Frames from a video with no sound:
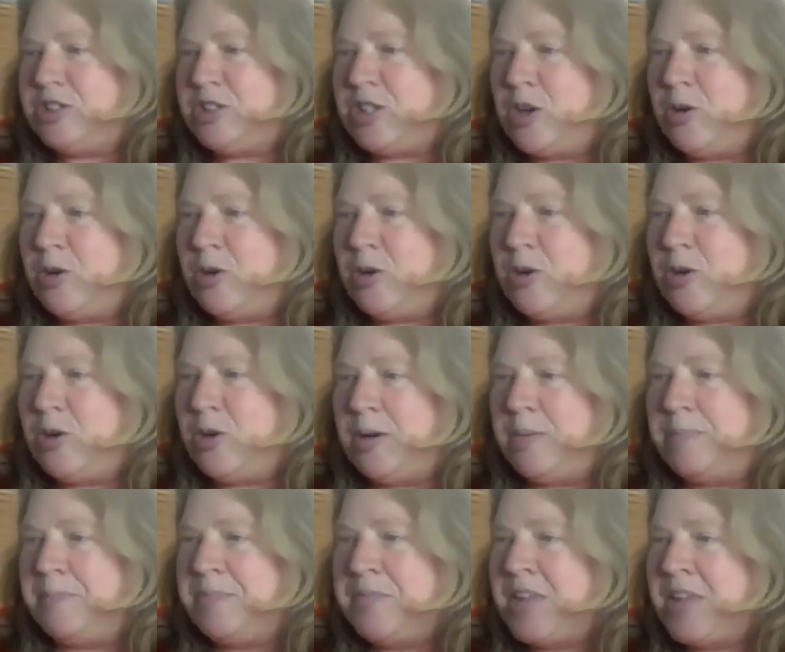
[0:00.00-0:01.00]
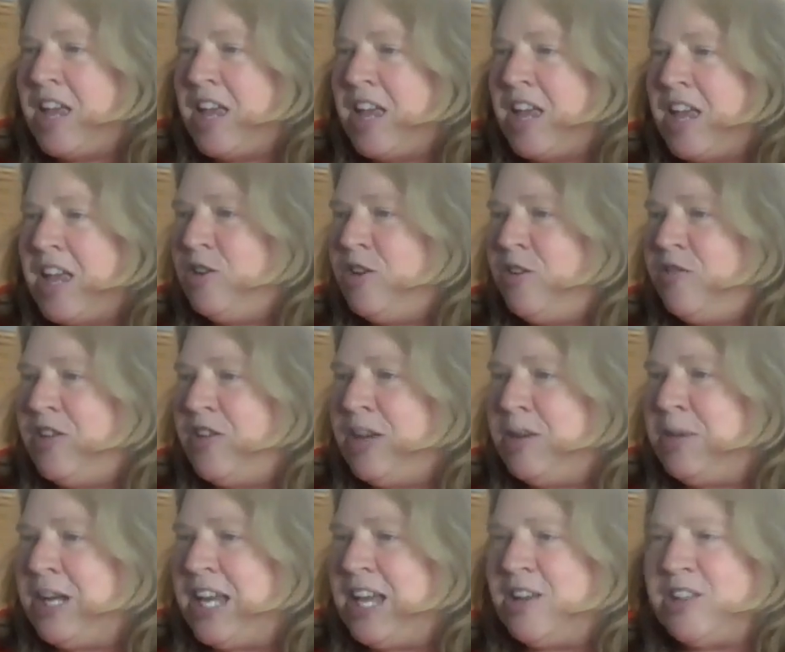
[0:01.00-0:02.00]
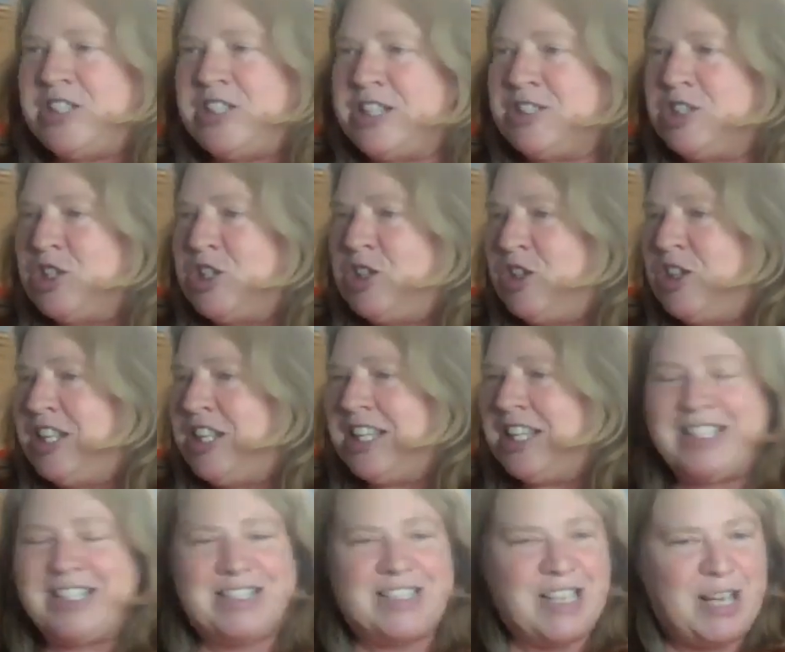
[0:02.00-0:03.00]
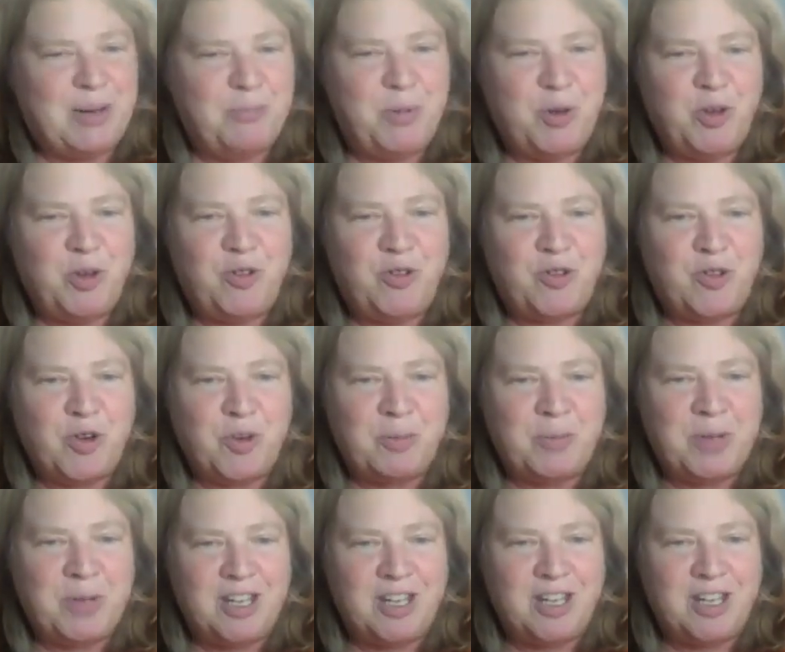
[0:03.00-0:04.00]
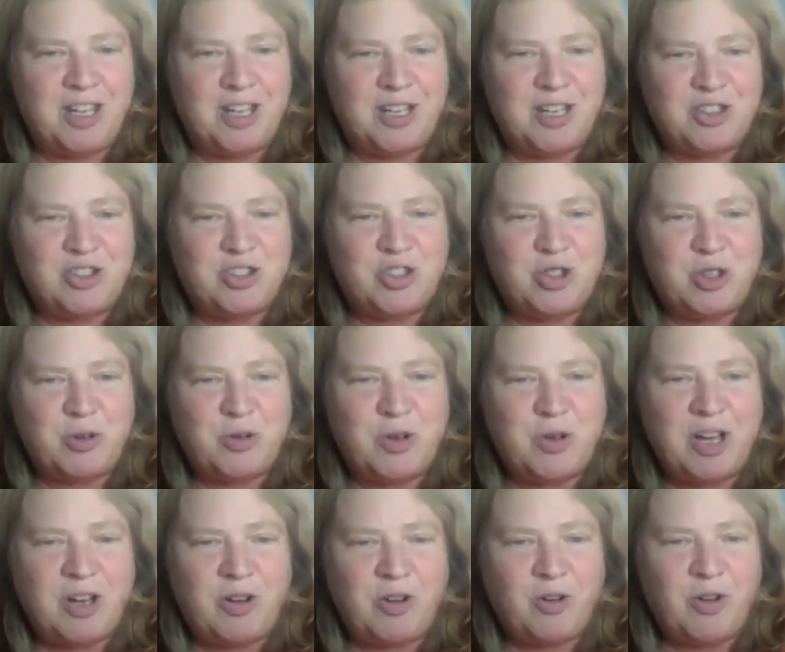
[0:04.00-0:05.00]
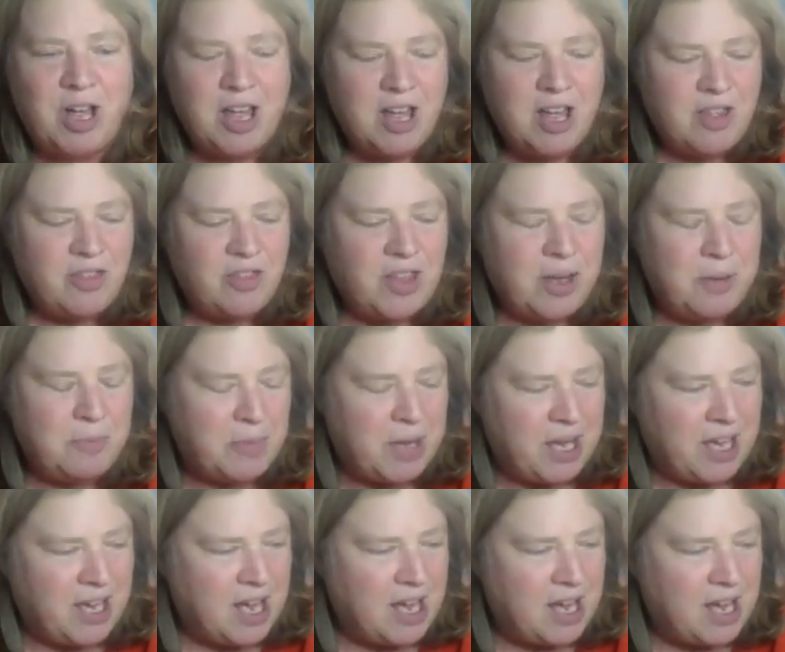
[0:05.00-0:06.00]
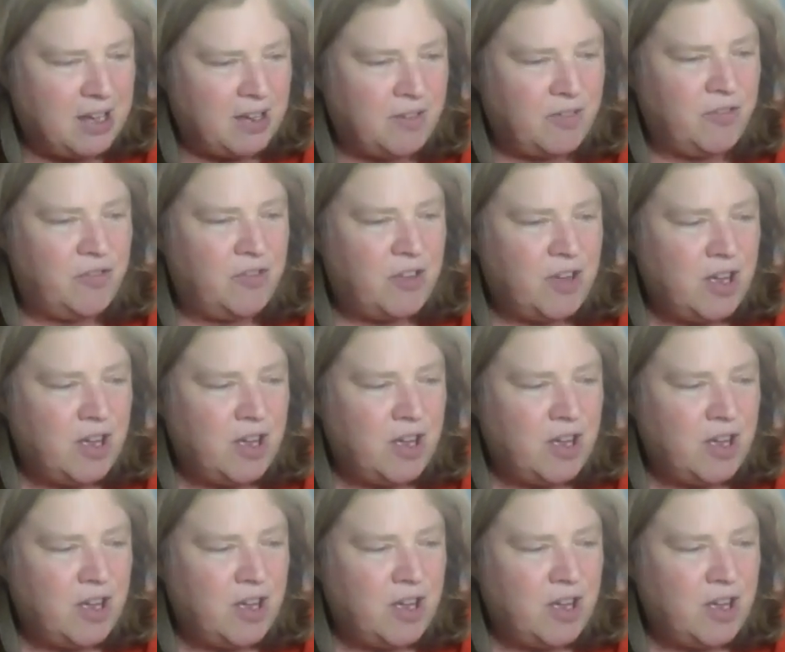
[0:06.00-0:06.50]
So I don't know if anybody else has a good example for me as to how they may have